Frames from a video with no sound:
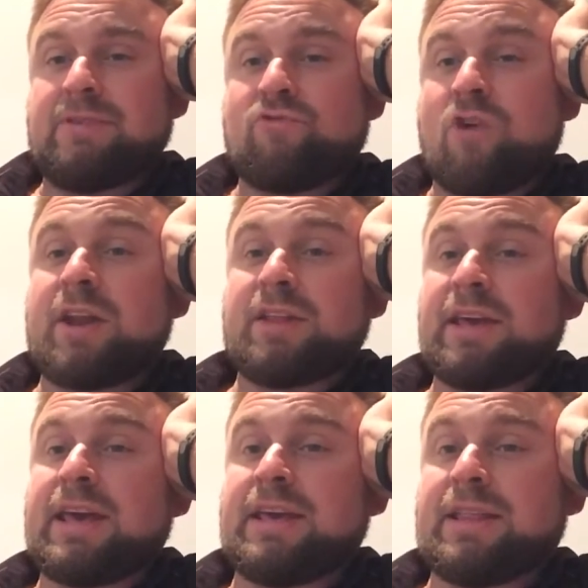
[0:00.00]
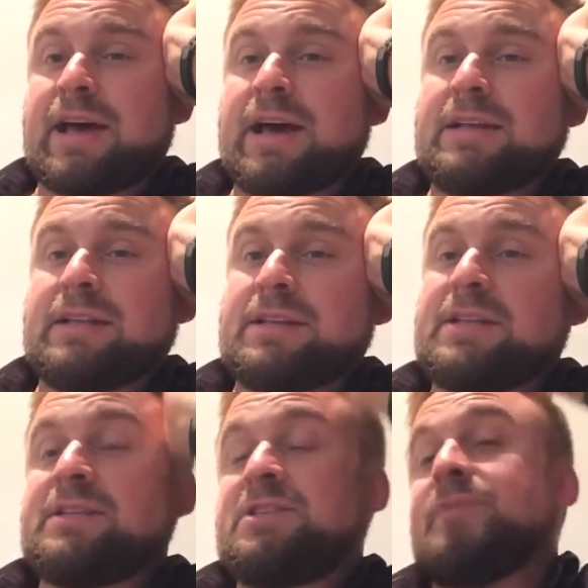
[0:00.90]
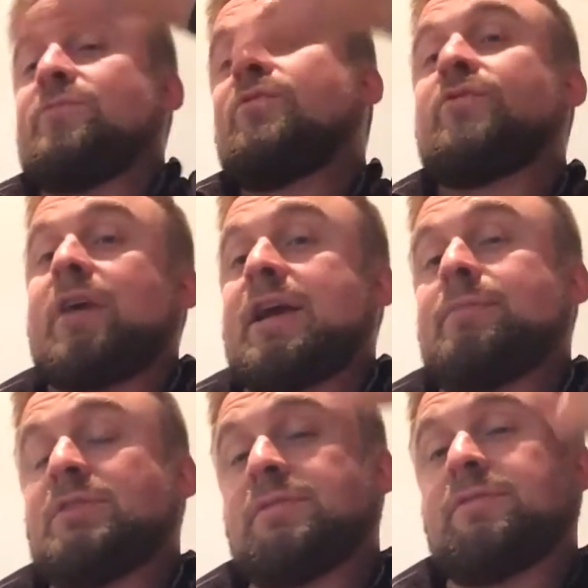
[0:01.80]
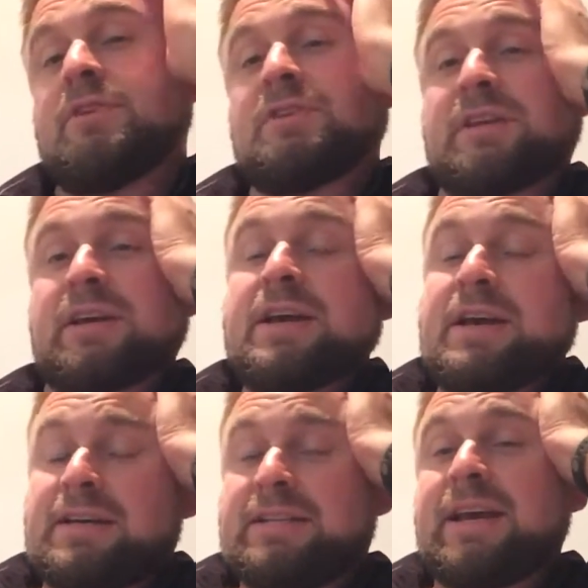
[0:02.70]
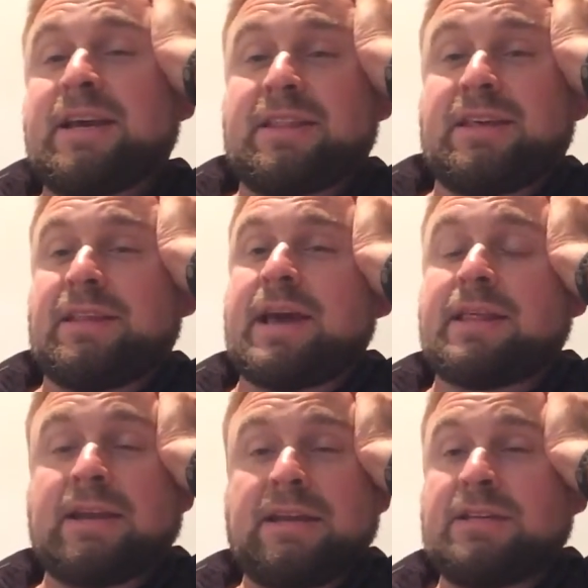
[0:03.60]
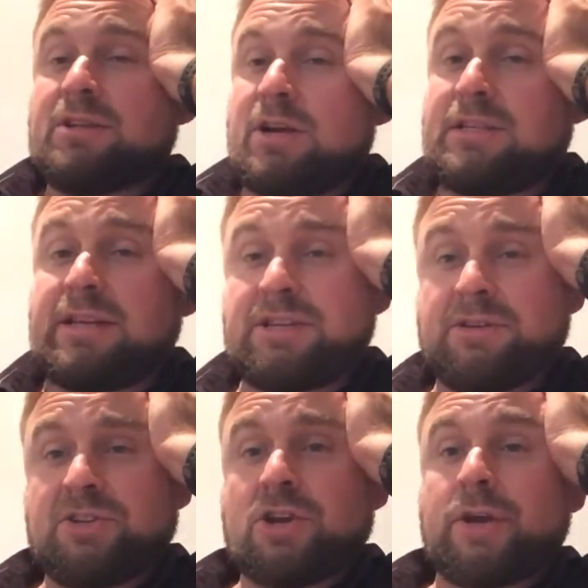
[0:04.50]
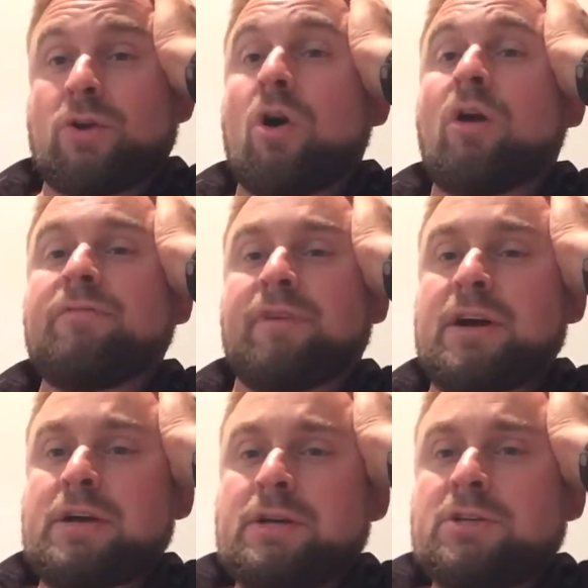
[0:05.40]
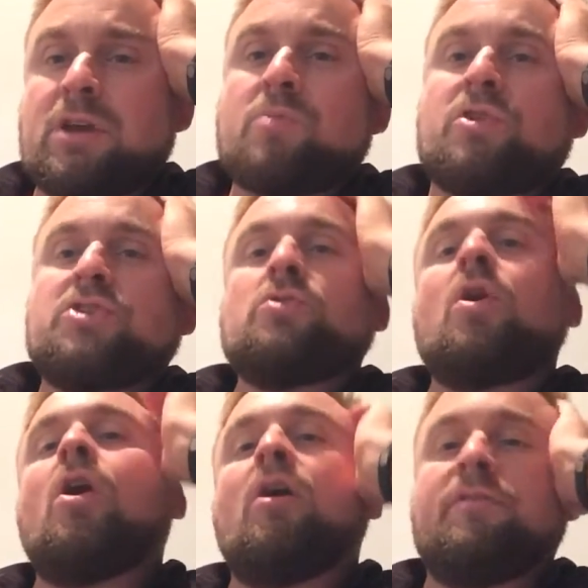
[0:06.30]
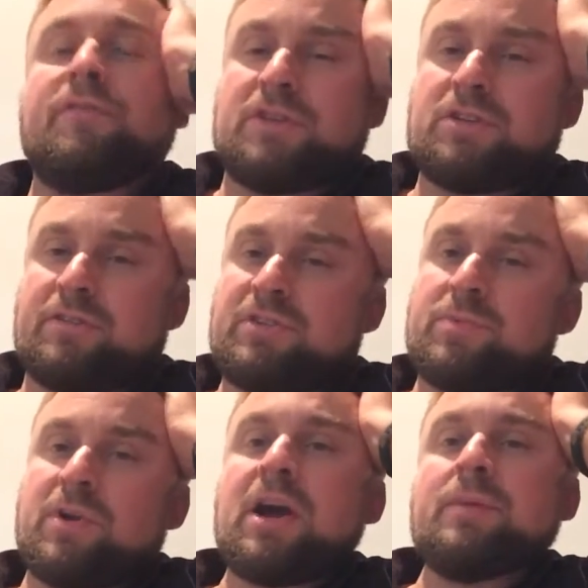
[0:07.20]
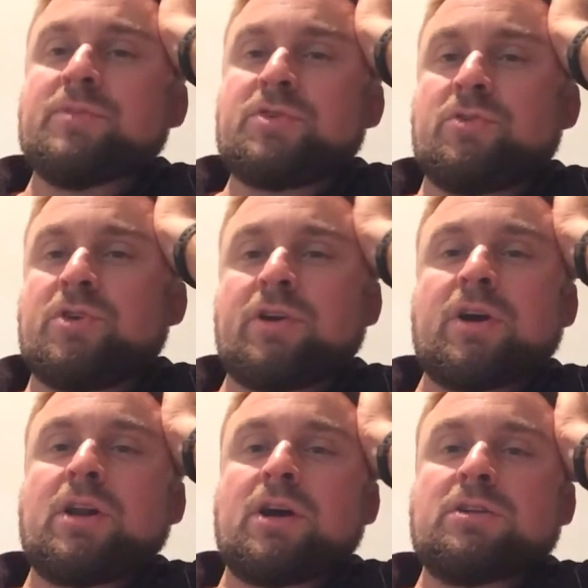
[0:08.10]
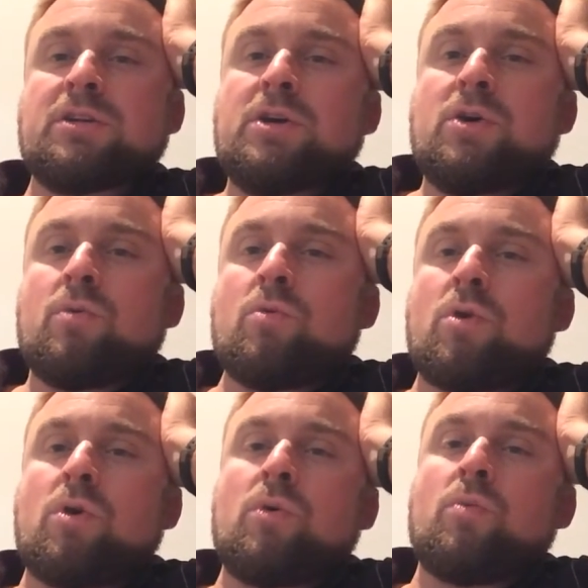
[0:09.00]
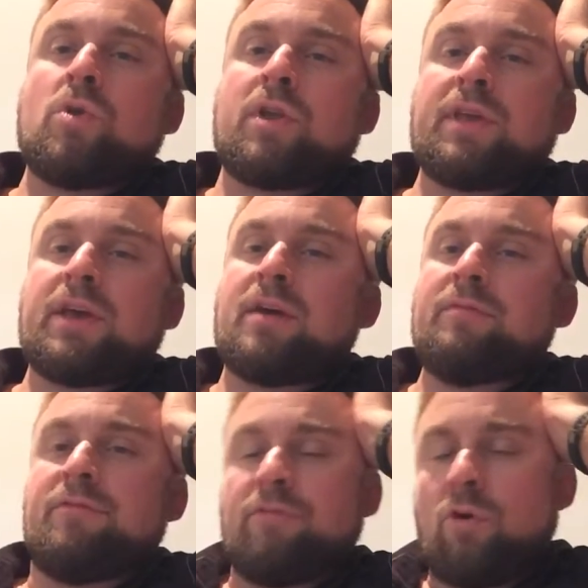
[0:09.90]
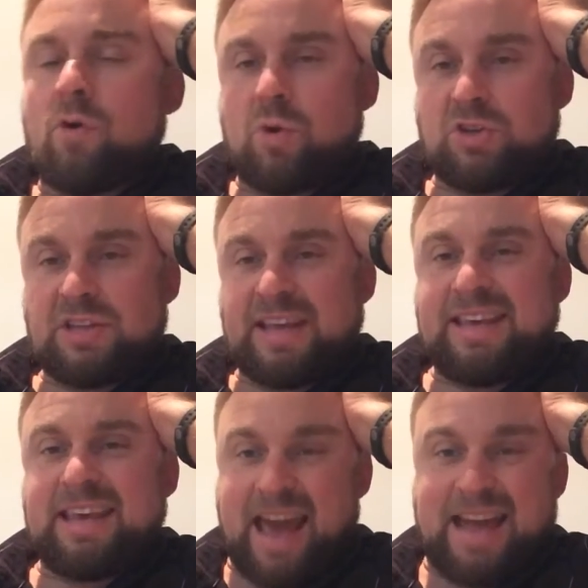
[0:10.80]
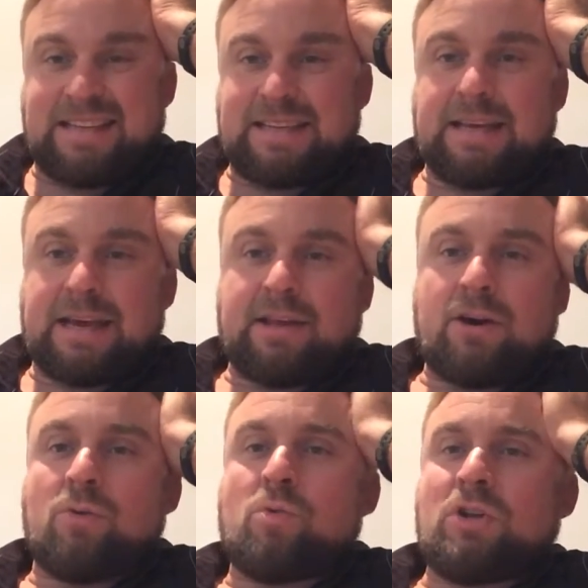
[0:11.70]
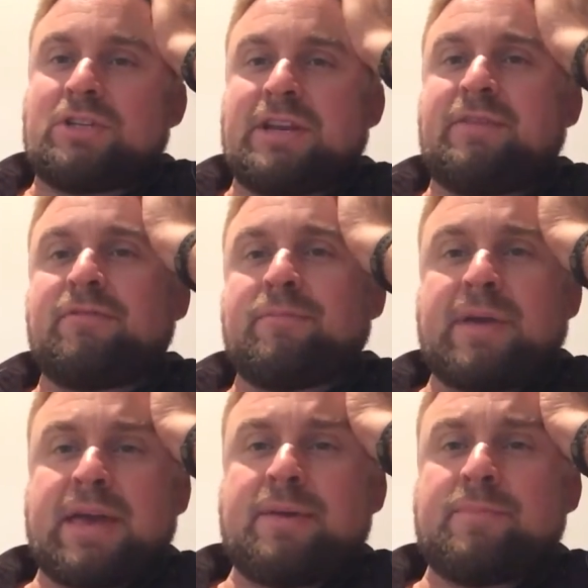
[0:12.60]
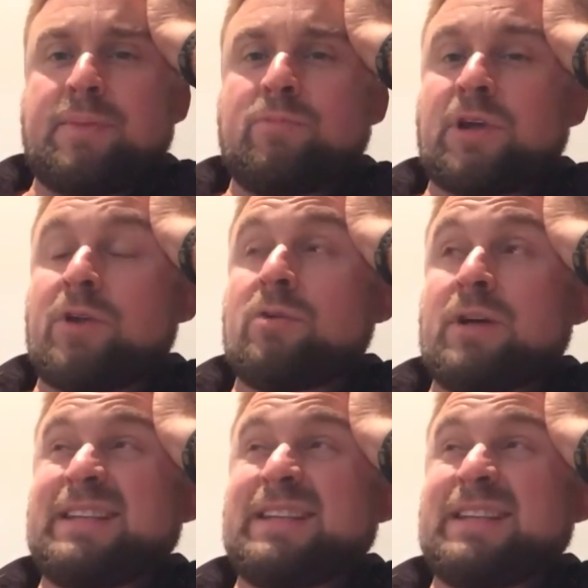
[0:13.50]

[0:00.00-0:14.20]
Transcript: right at the key of that, and this general frame is the first thing. Second thing there that it leads nicely into is knowing your offer. So what is your offer? So if someone comes to your yoga class, what do they come for? What do they get? Yeah, the whole what's in it for me, people don't,